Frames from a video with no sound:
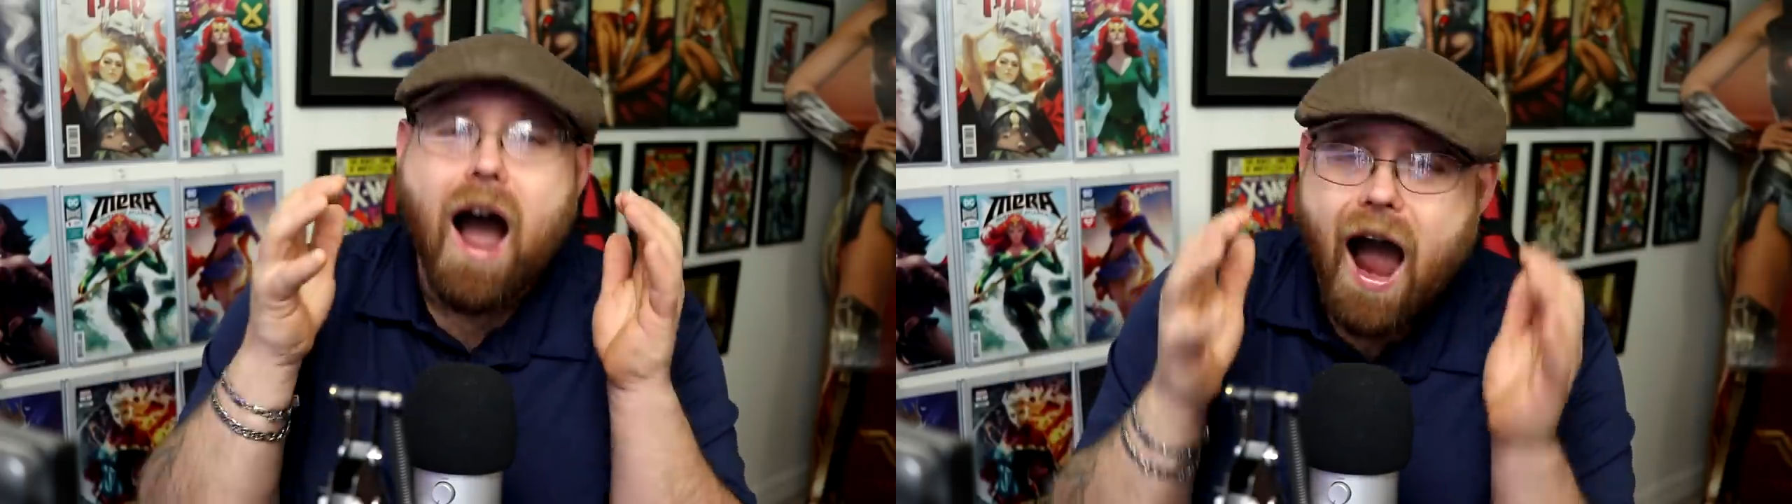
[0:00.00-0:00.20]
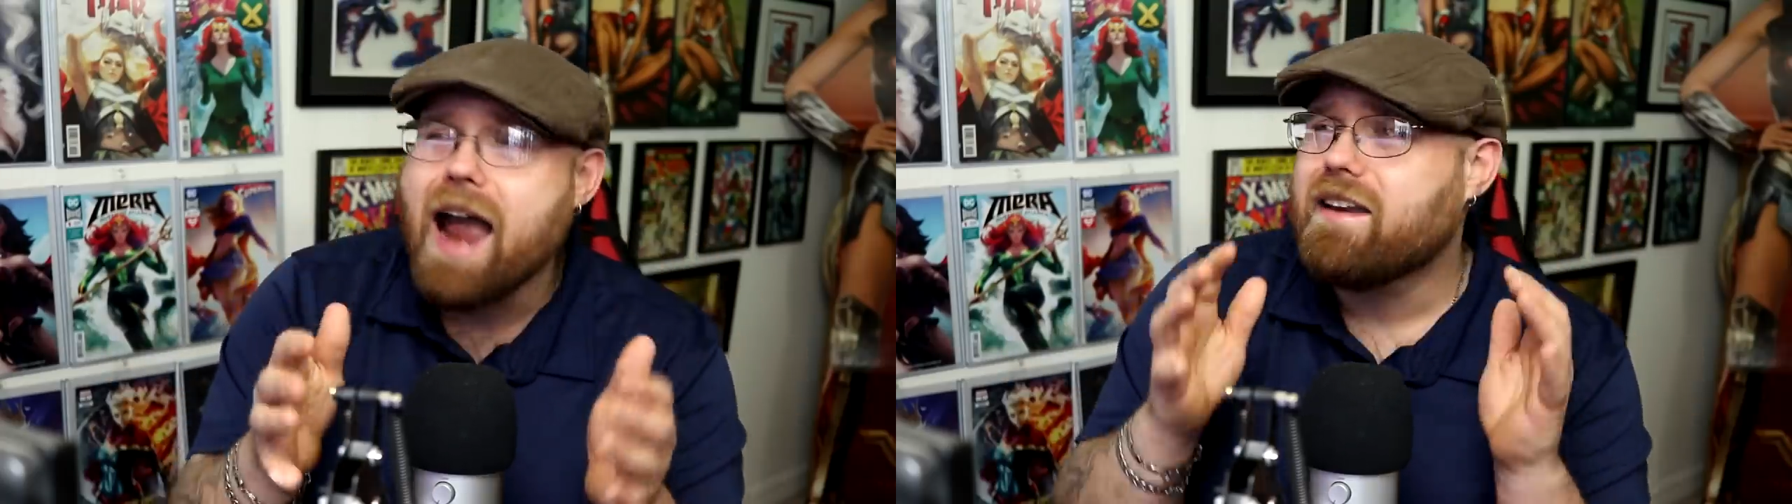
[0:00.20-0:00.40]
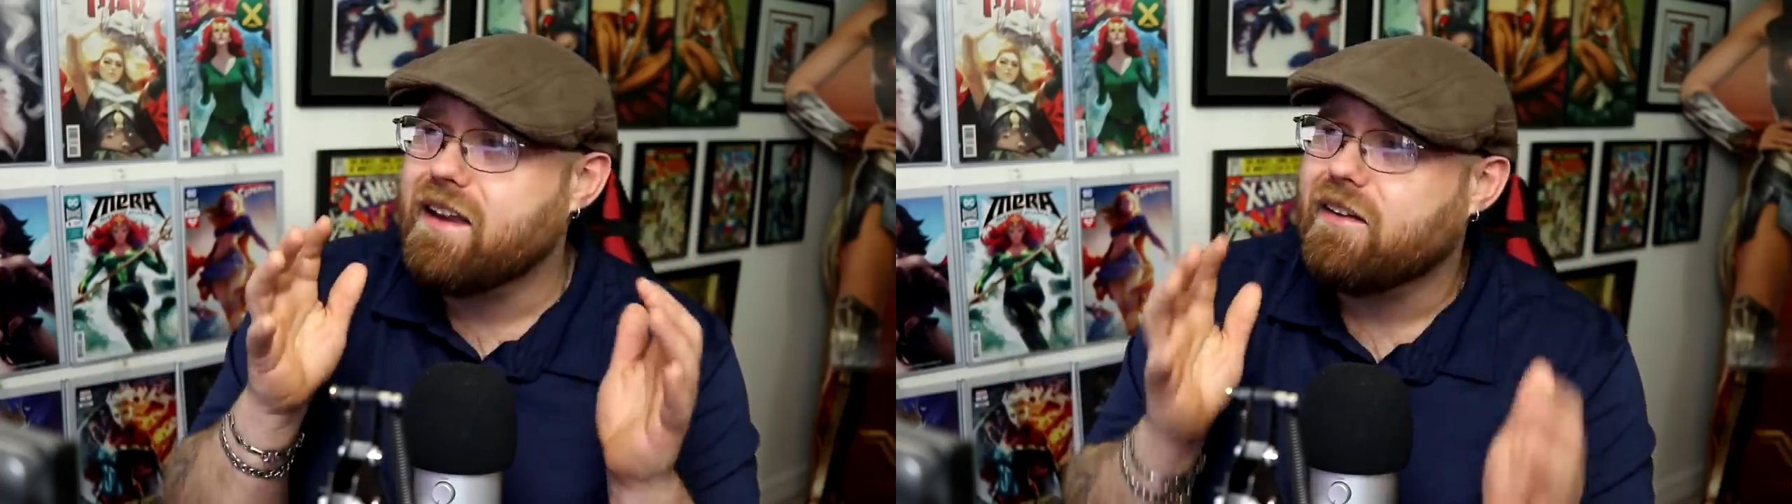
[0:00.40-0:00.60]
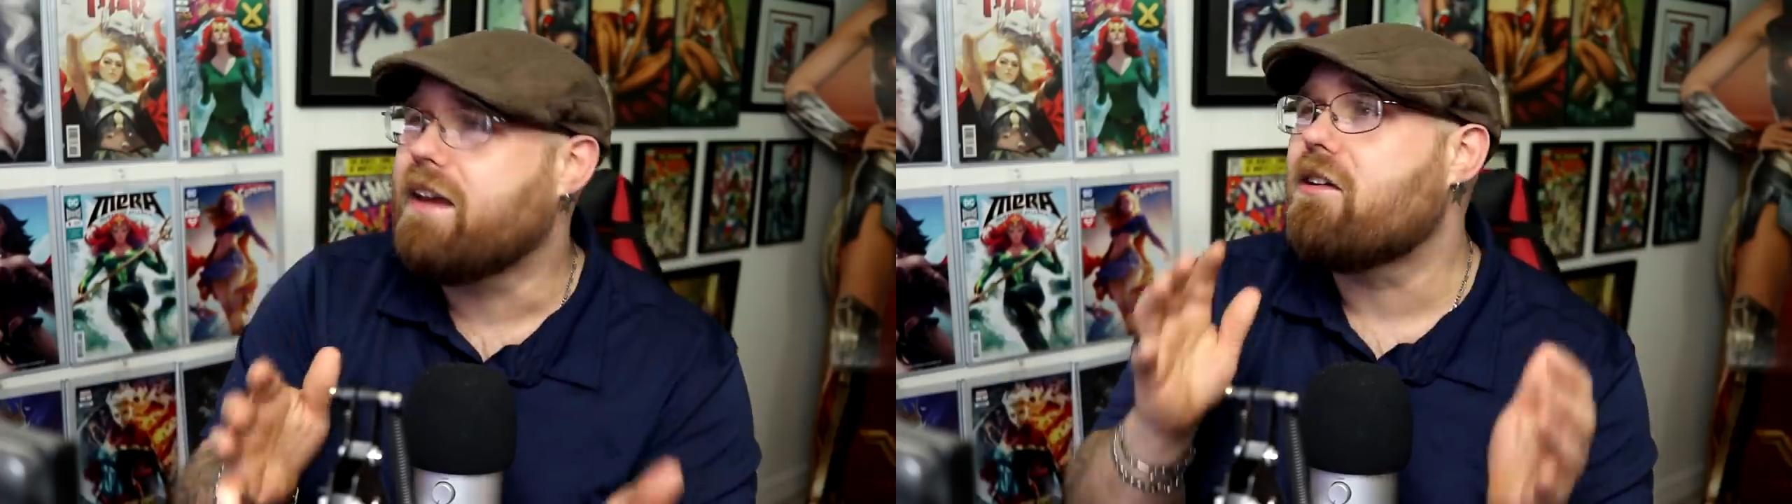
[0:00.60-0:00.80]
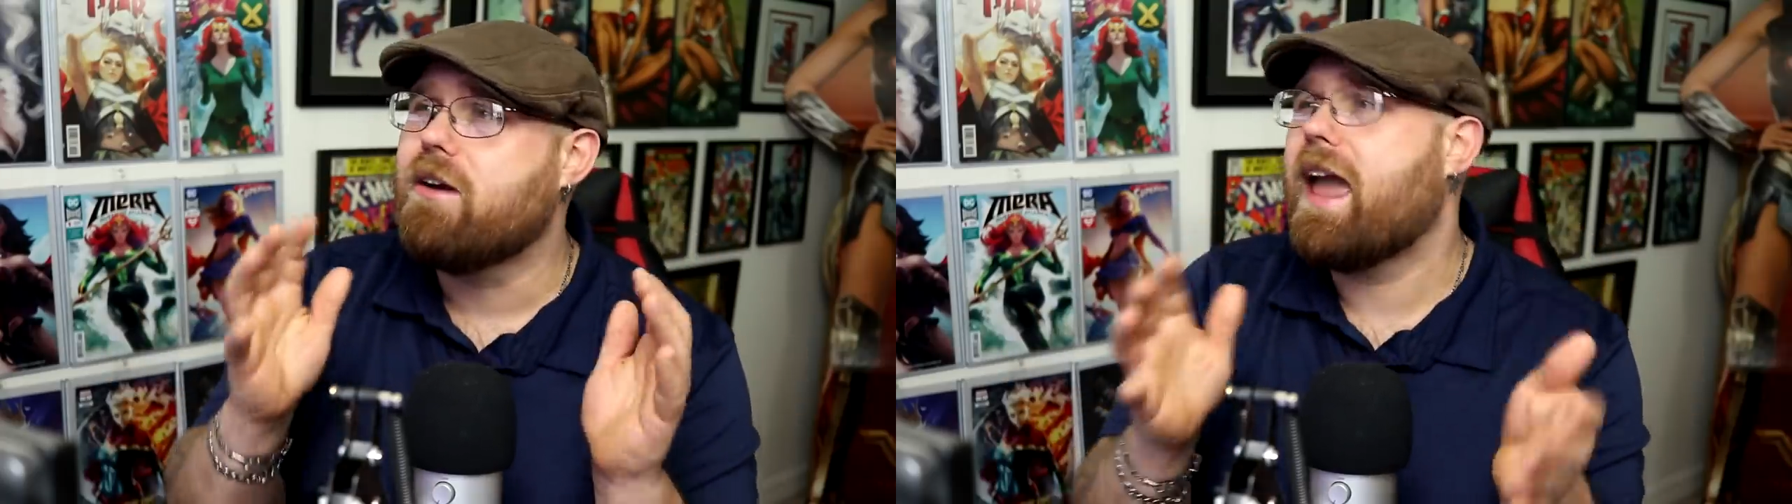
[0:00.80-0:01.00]
I didn't
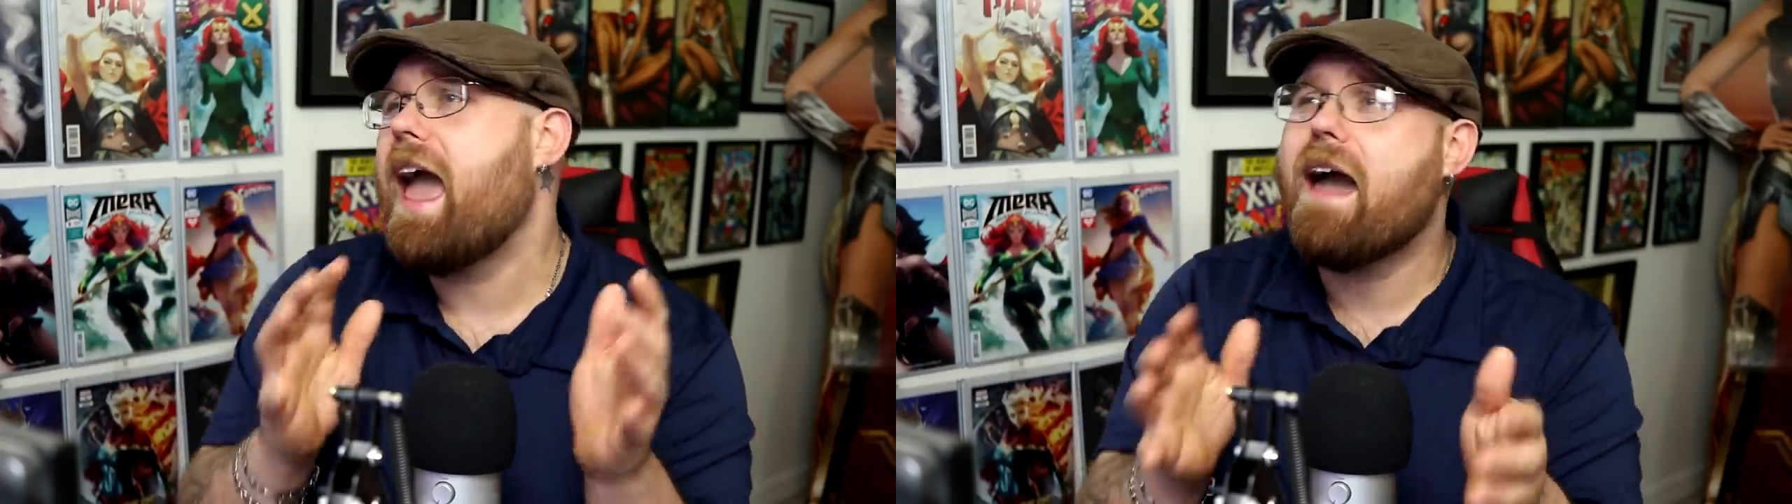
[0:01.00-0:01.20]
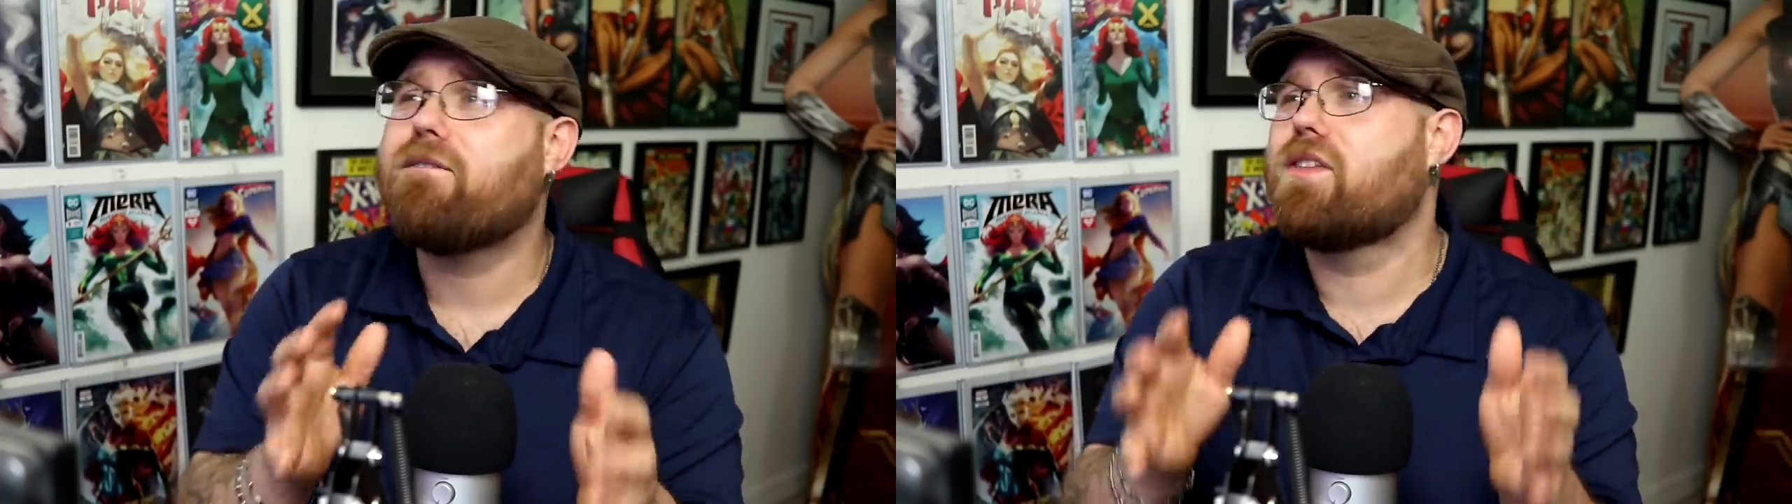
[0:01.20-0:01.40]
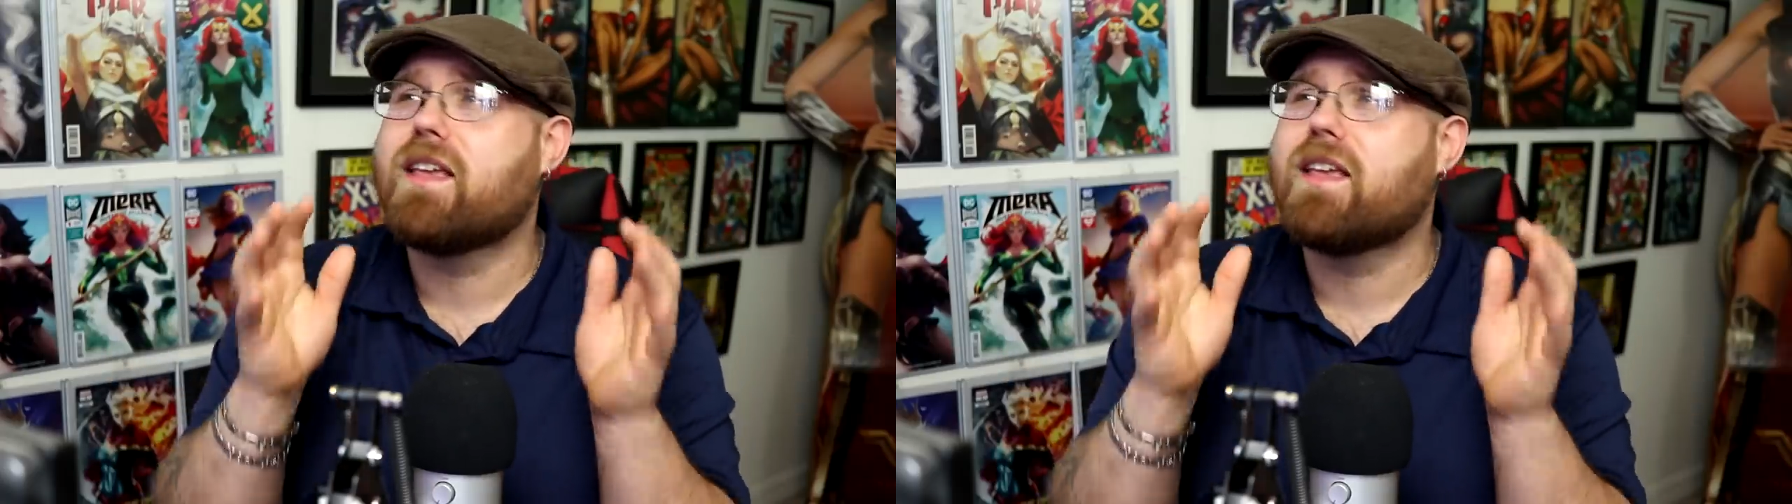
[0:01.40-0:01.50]
legally have